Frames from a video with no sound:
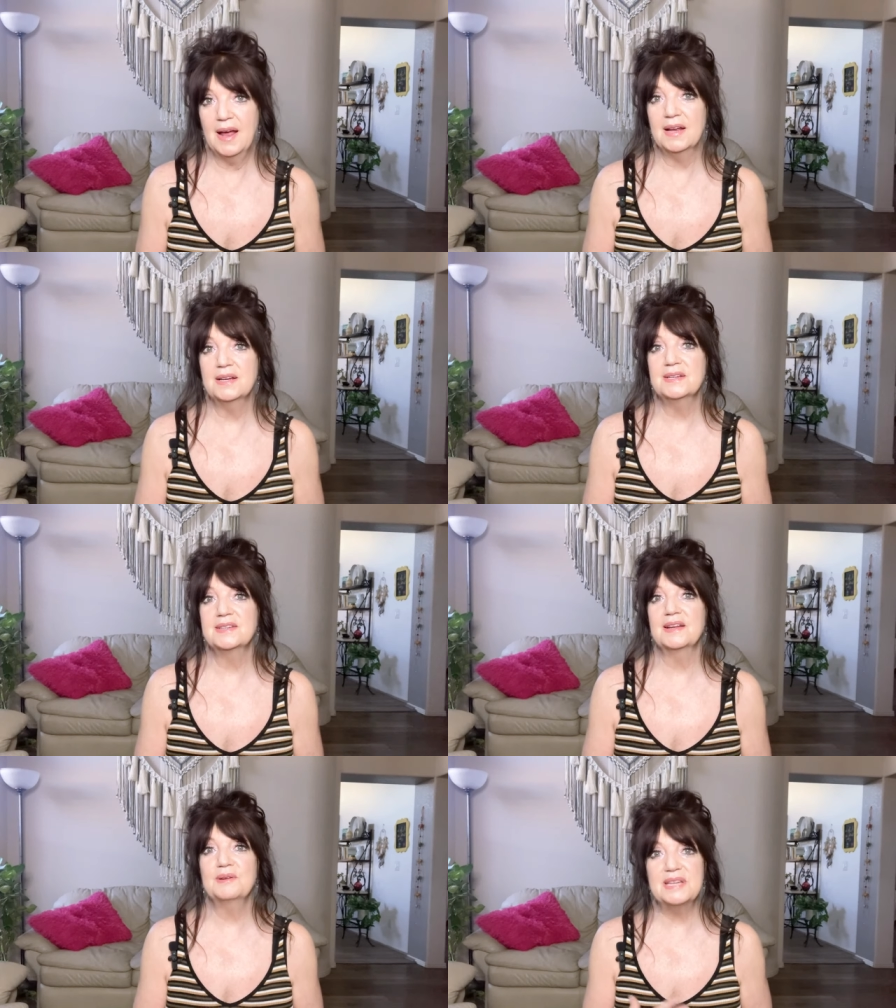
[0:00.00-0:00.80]

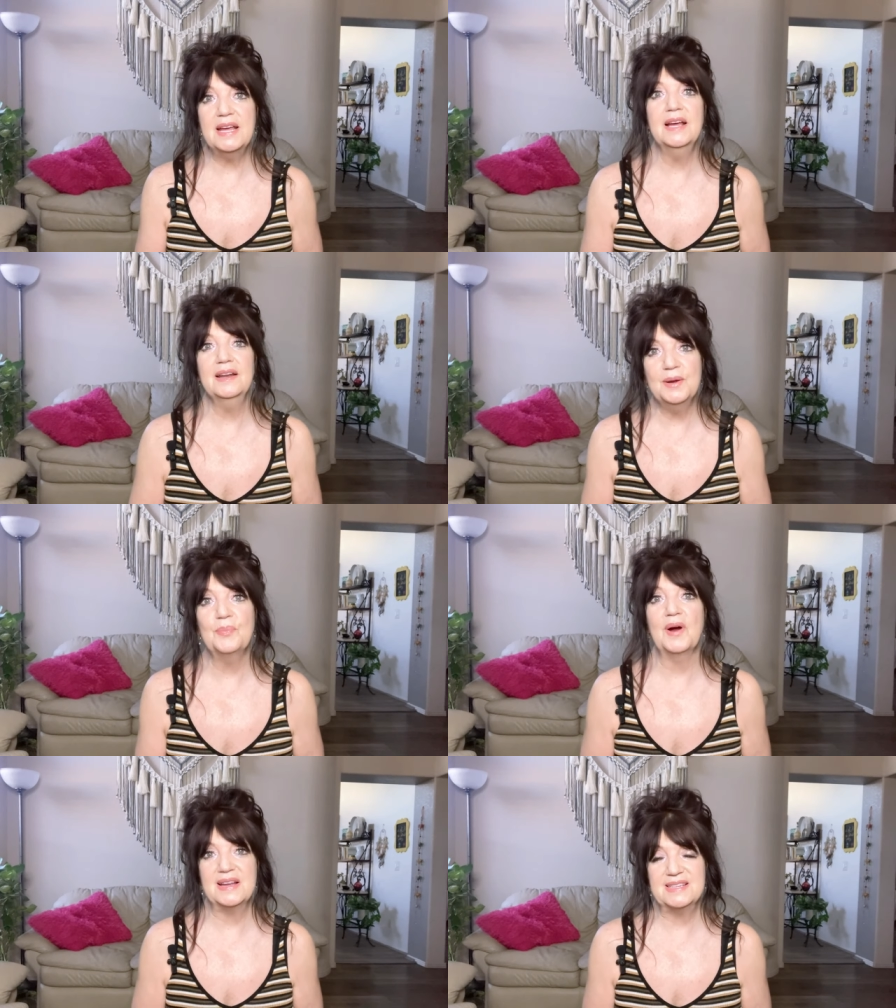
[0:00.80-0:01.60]
And it was a
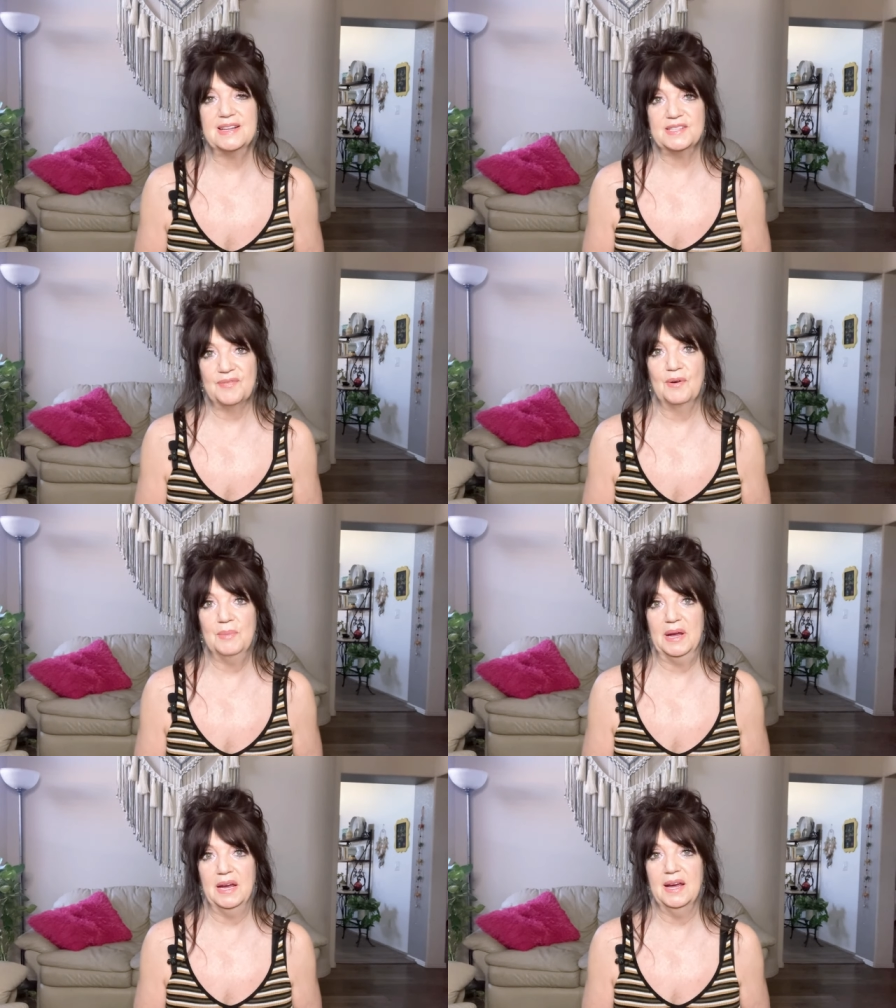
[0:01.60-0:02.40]
healing process
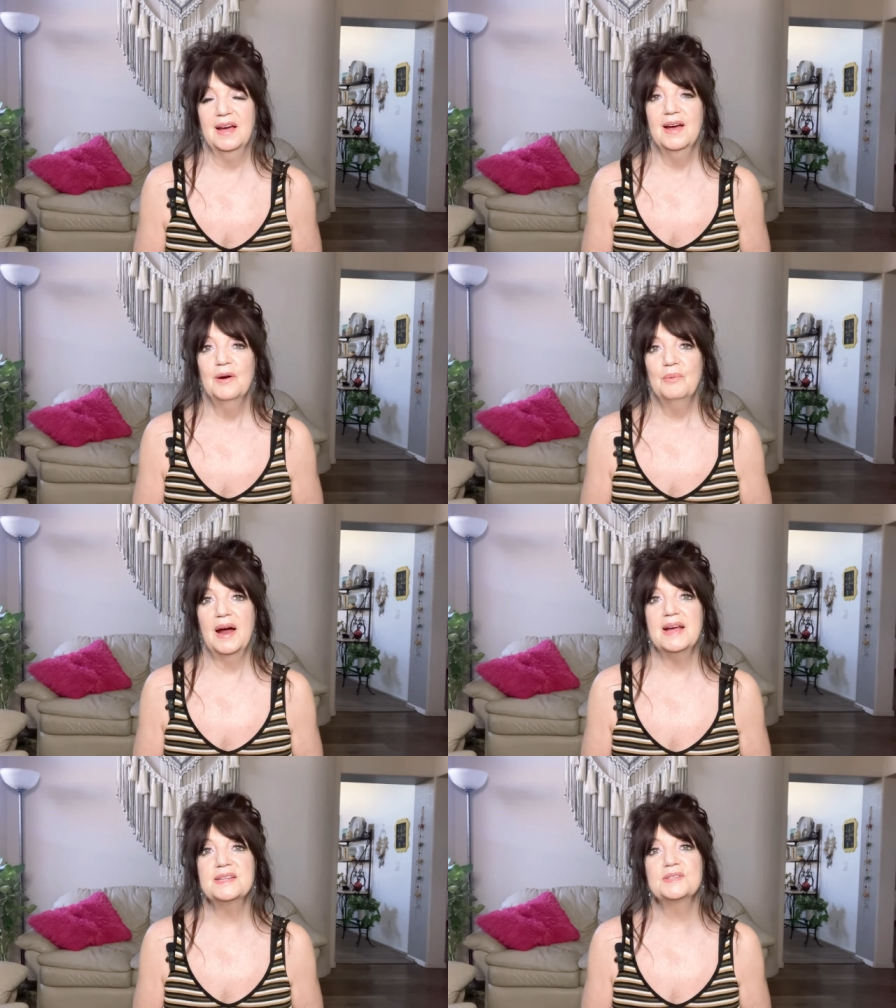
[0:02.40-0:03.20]
for me,
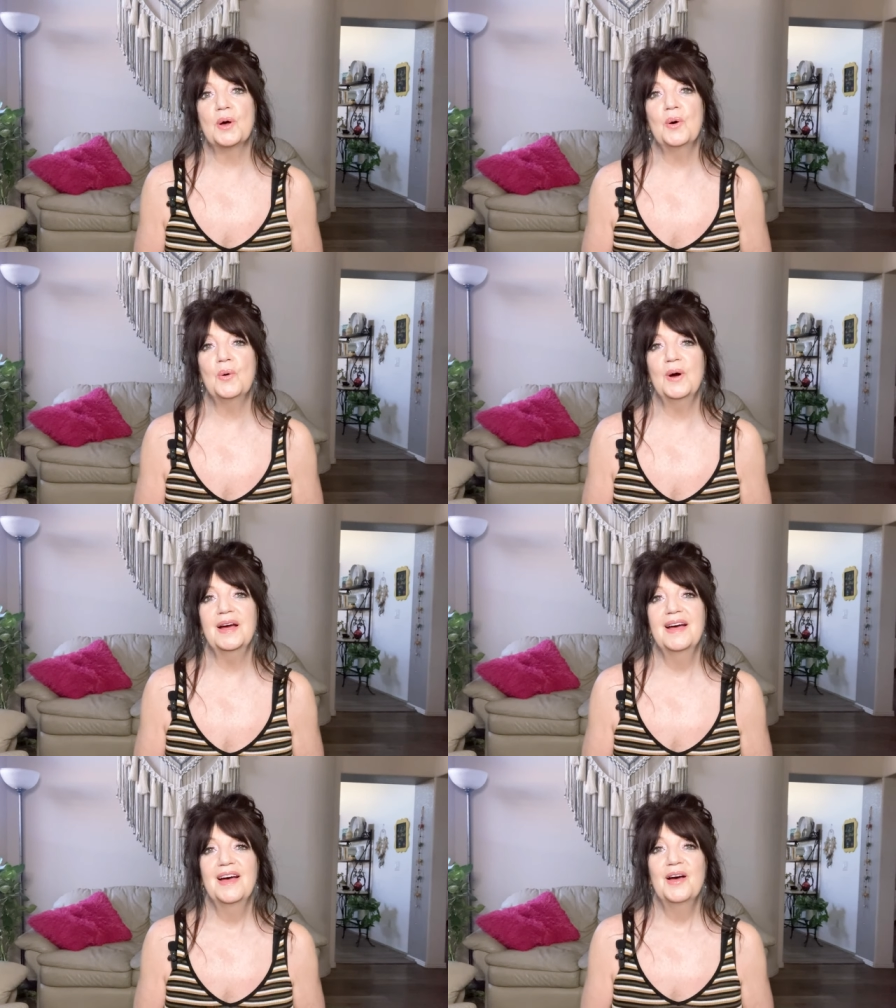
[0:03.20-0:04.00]
right?
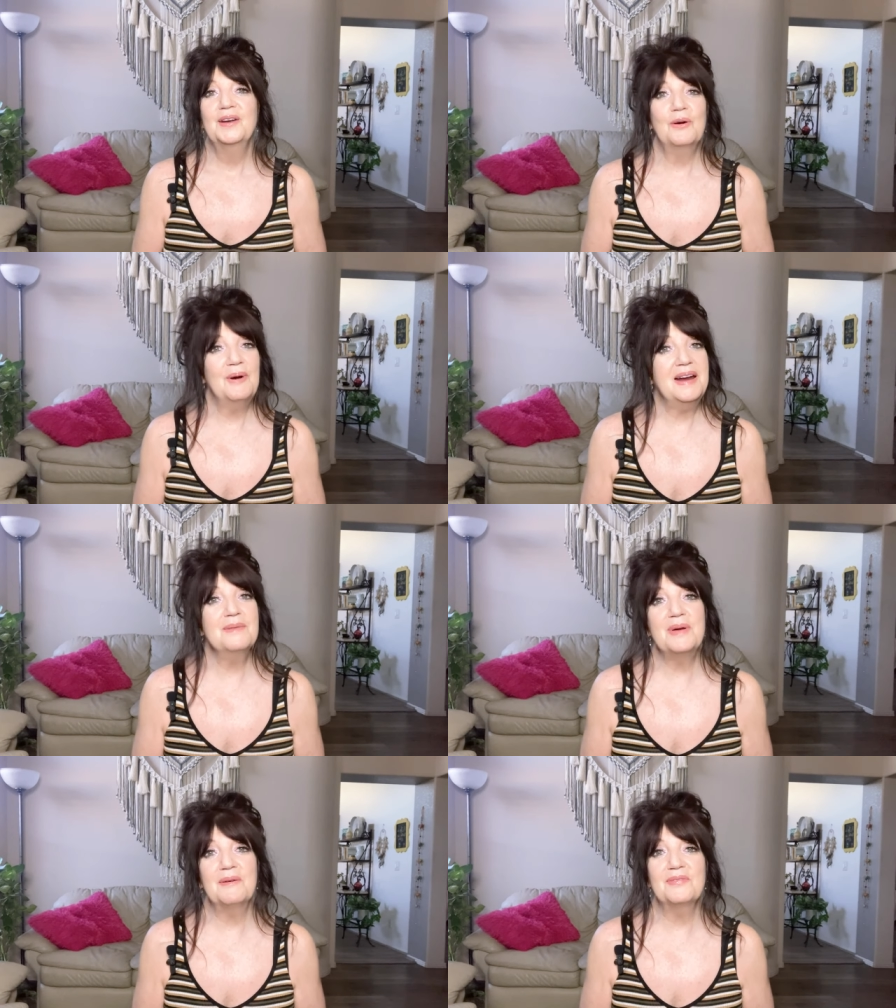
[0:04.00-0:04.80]
So now
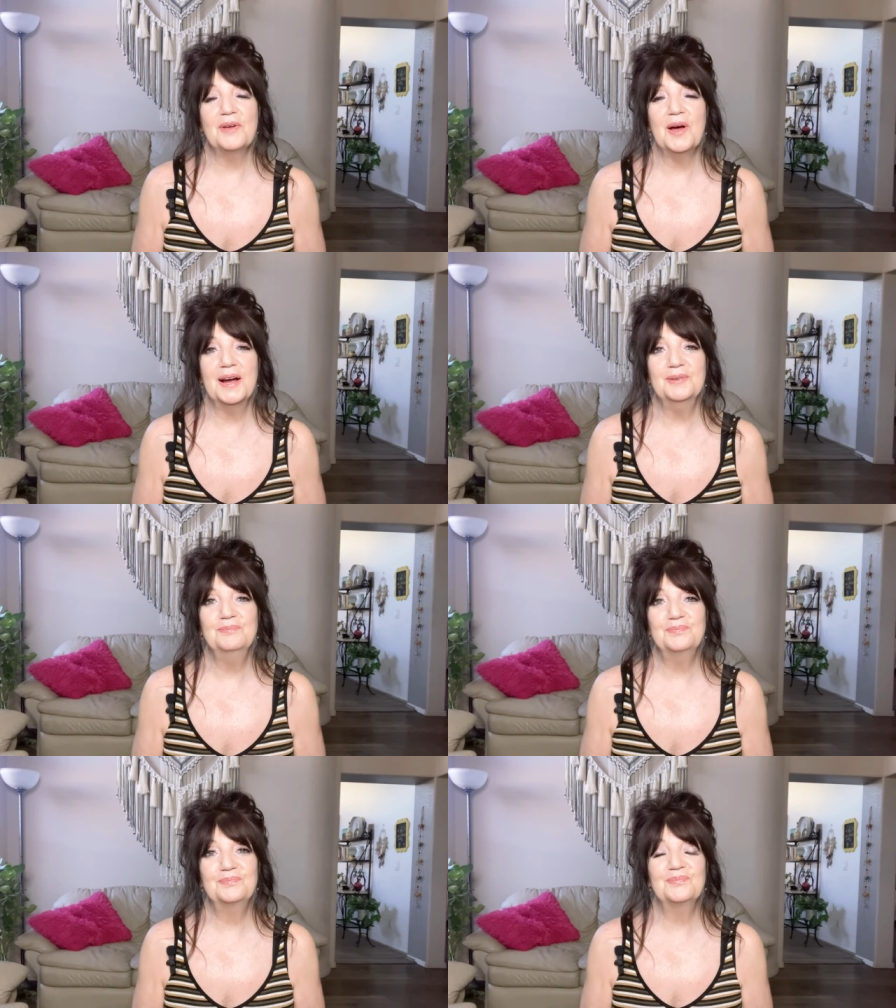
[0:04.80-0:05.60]
running a
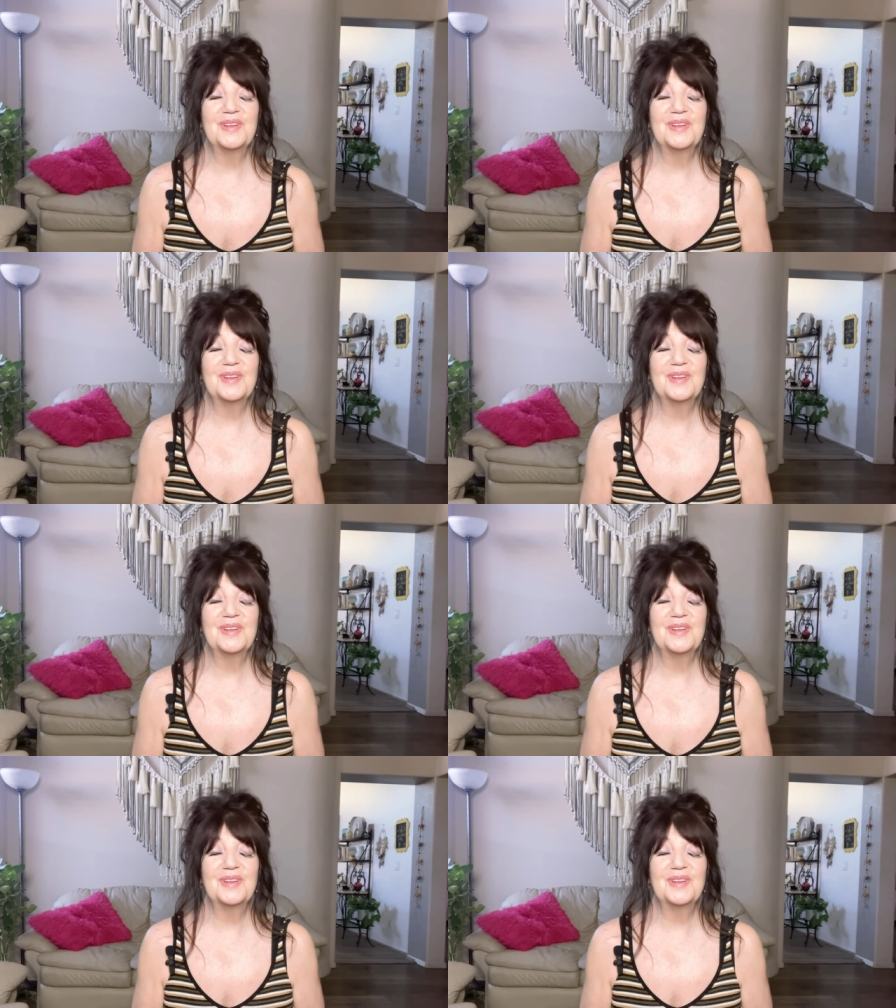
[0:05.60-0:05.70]
marathon